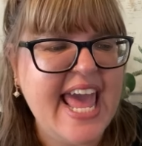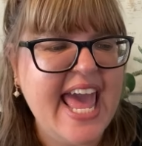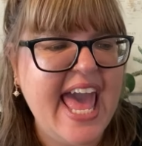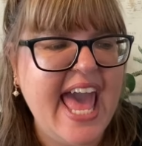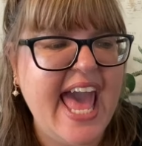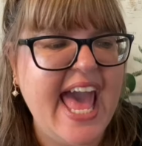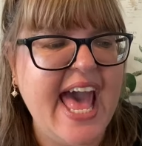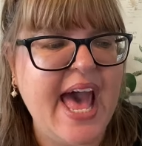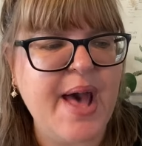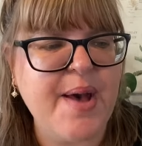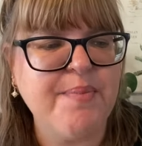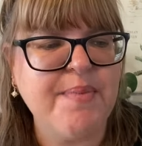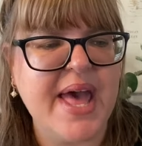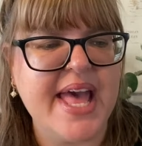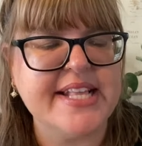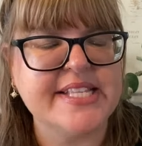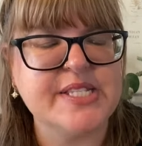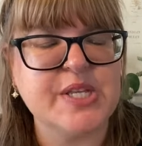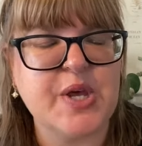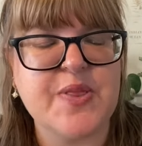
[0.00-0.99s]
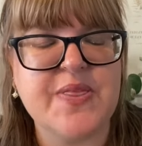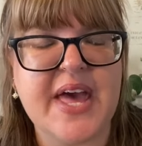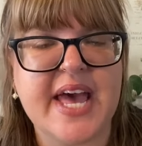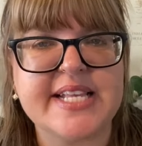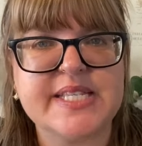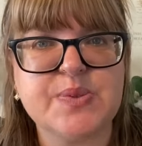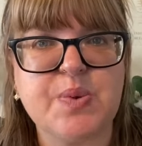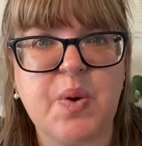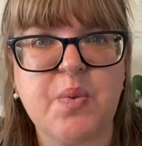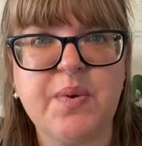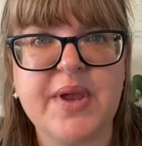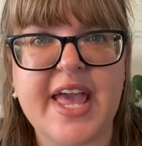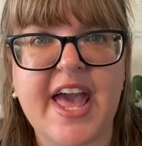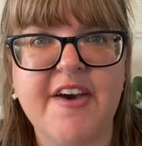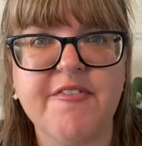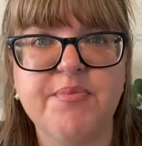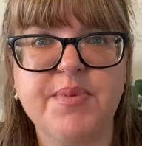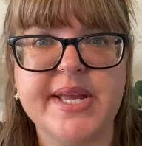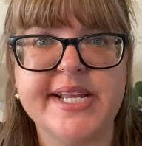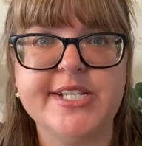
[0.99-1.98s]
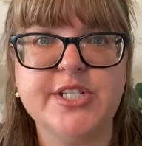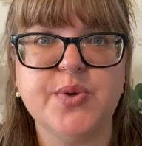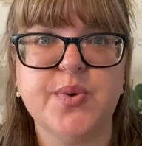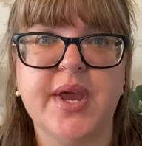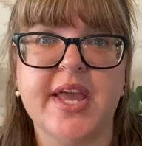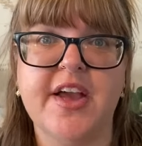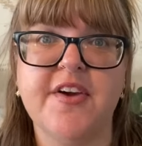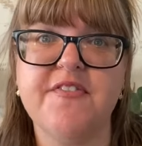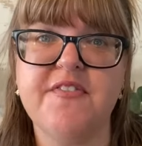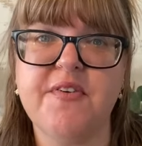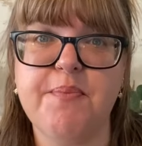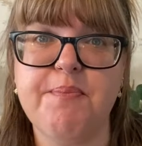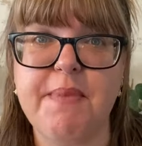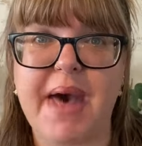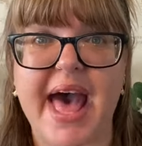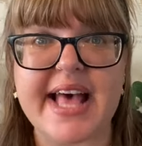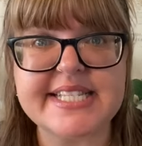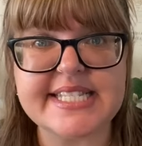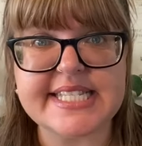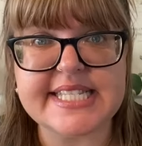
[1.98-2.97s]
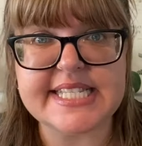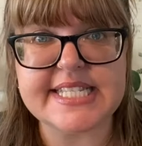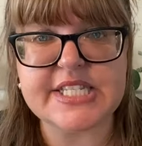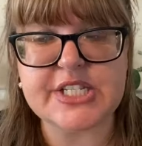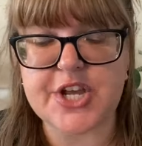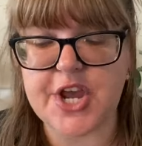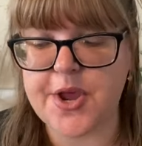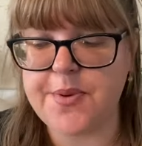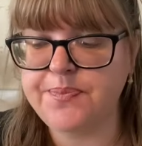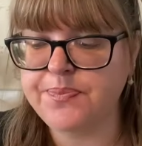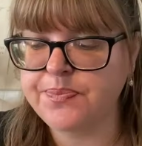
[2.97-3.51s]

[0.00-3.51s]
And so that's what we have been doing for maths this term.